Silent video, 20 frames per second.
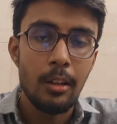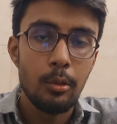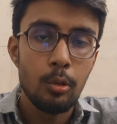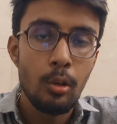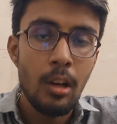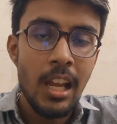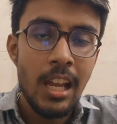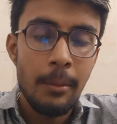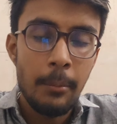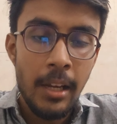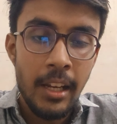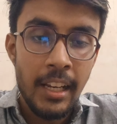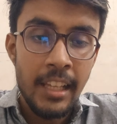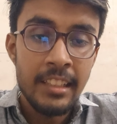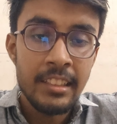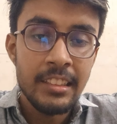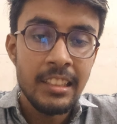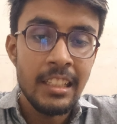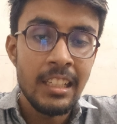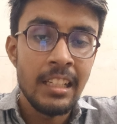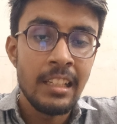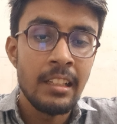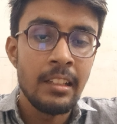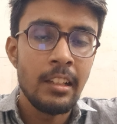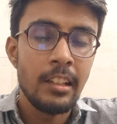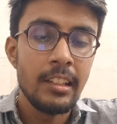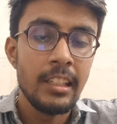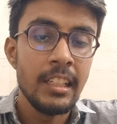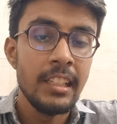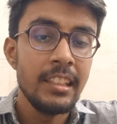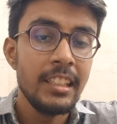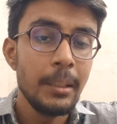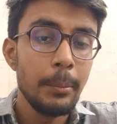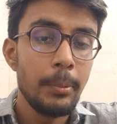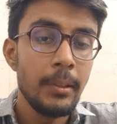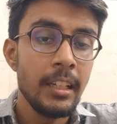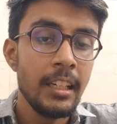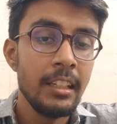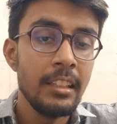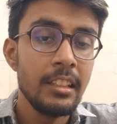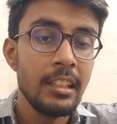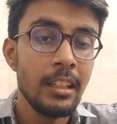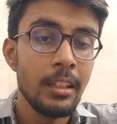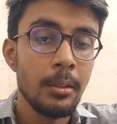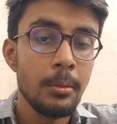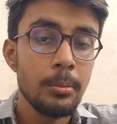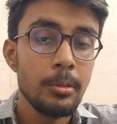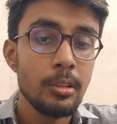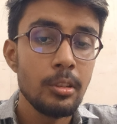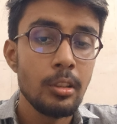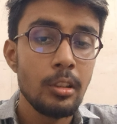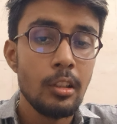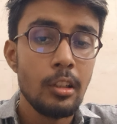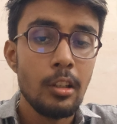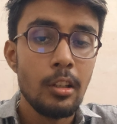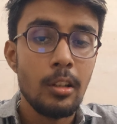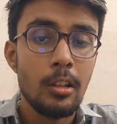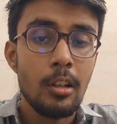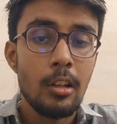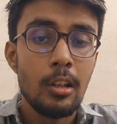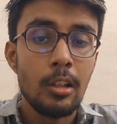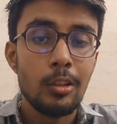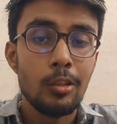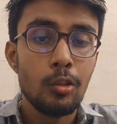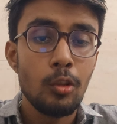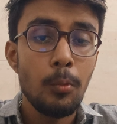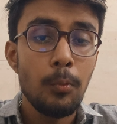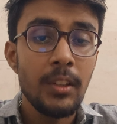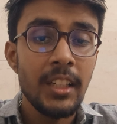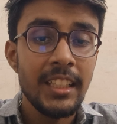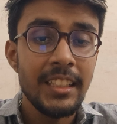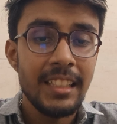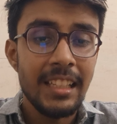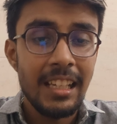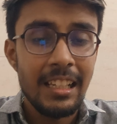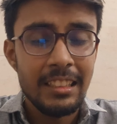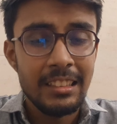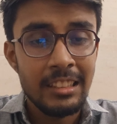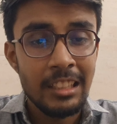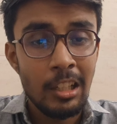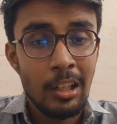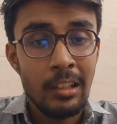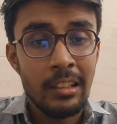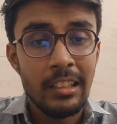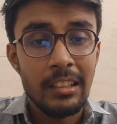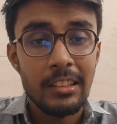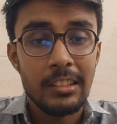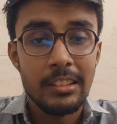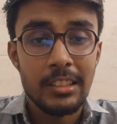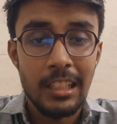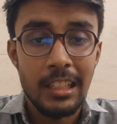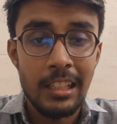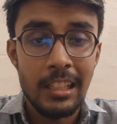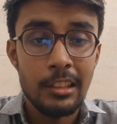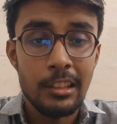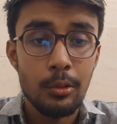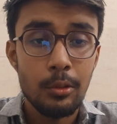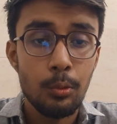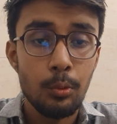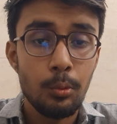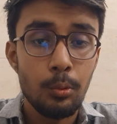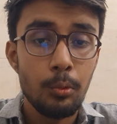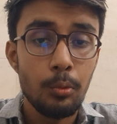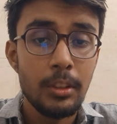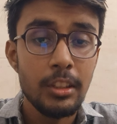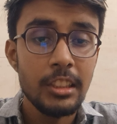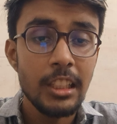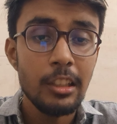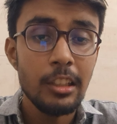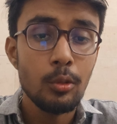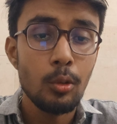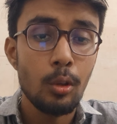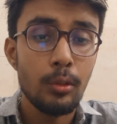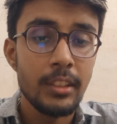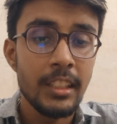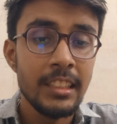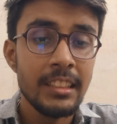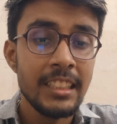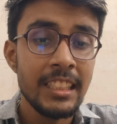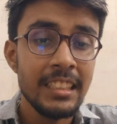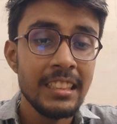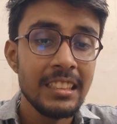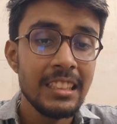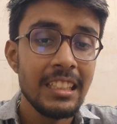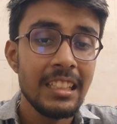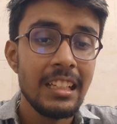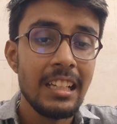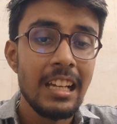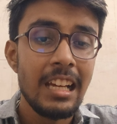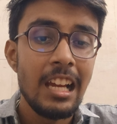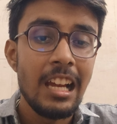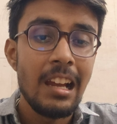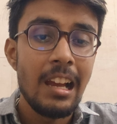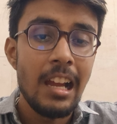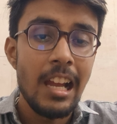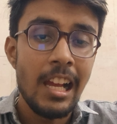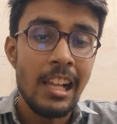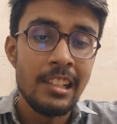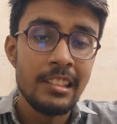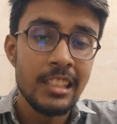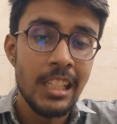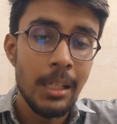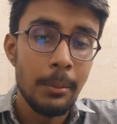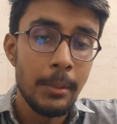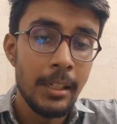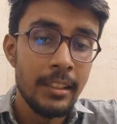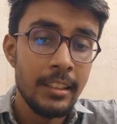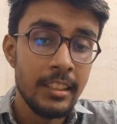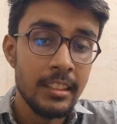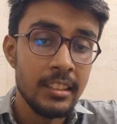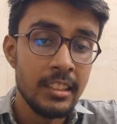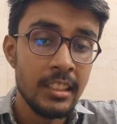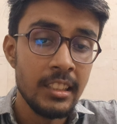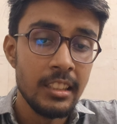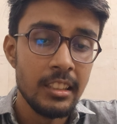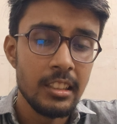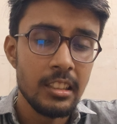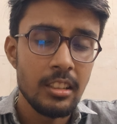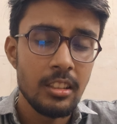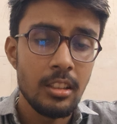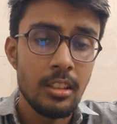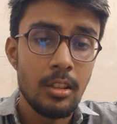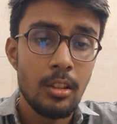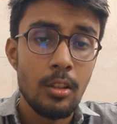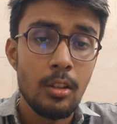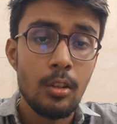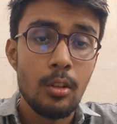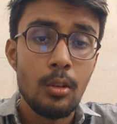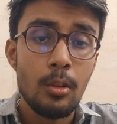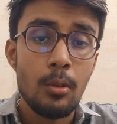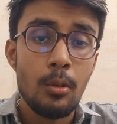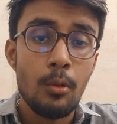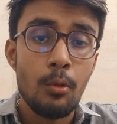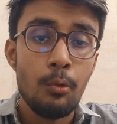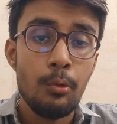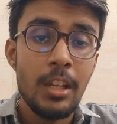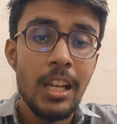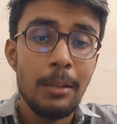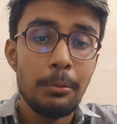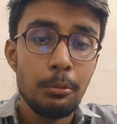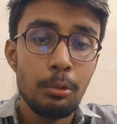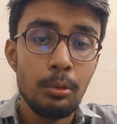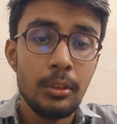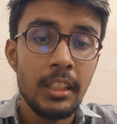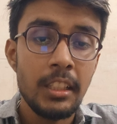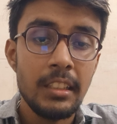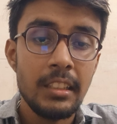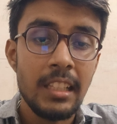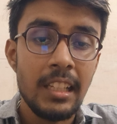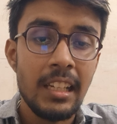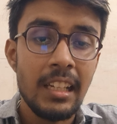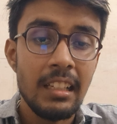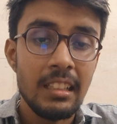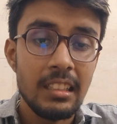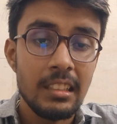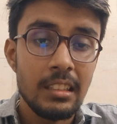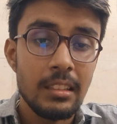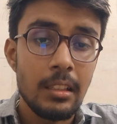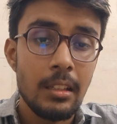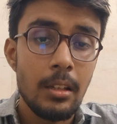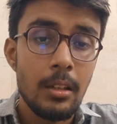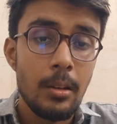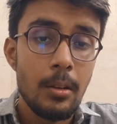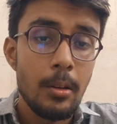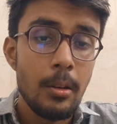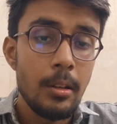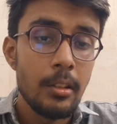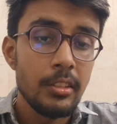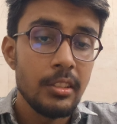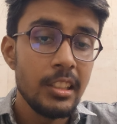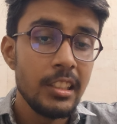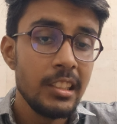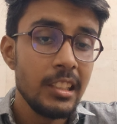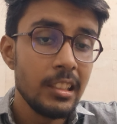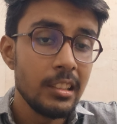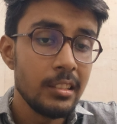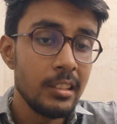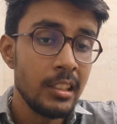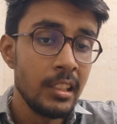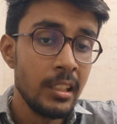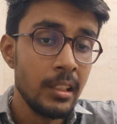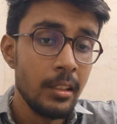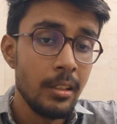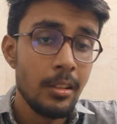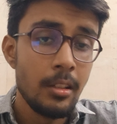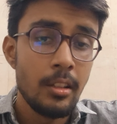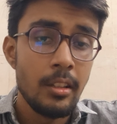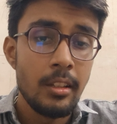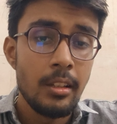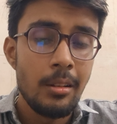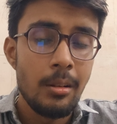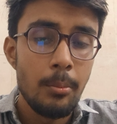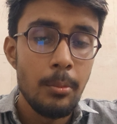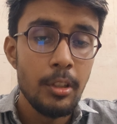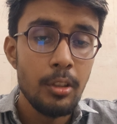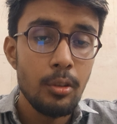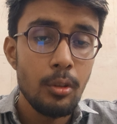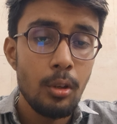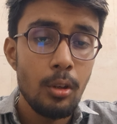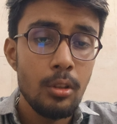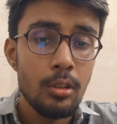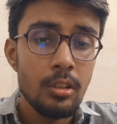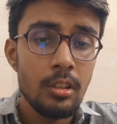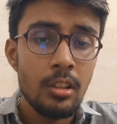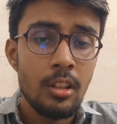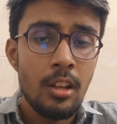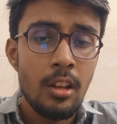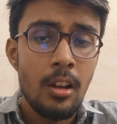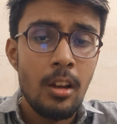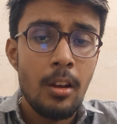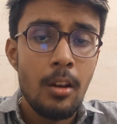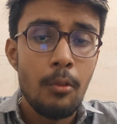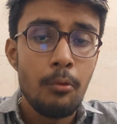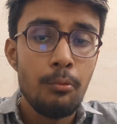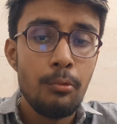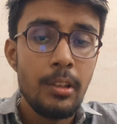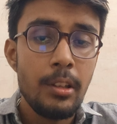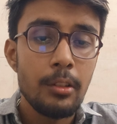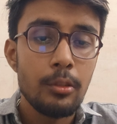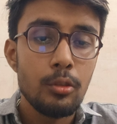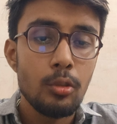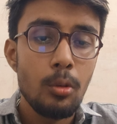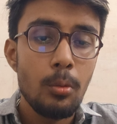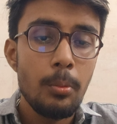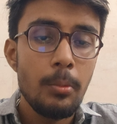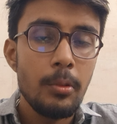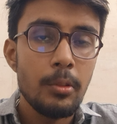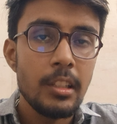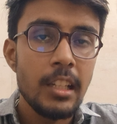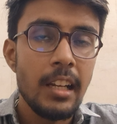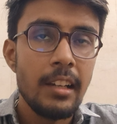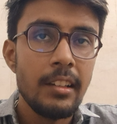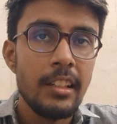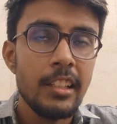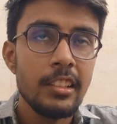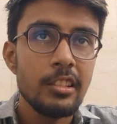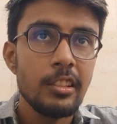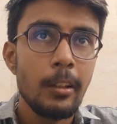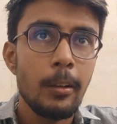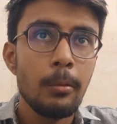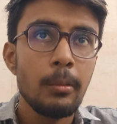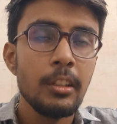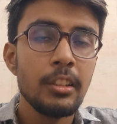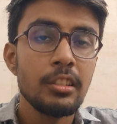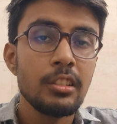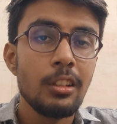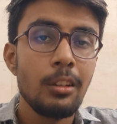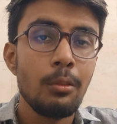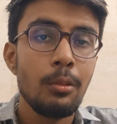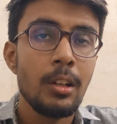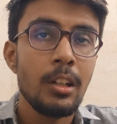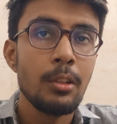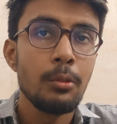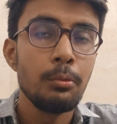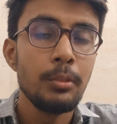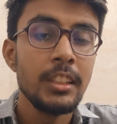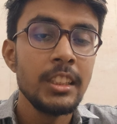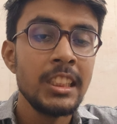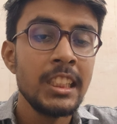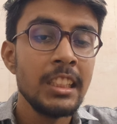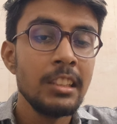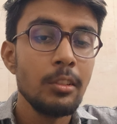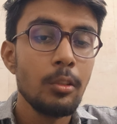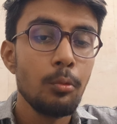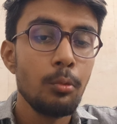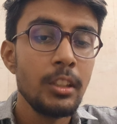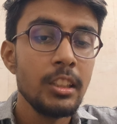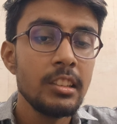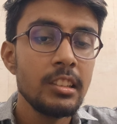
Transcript: do MRI scan in different terms to detect the cells which are causing this Alzheimer disease. We have to detect seriously because scientists have discovered which the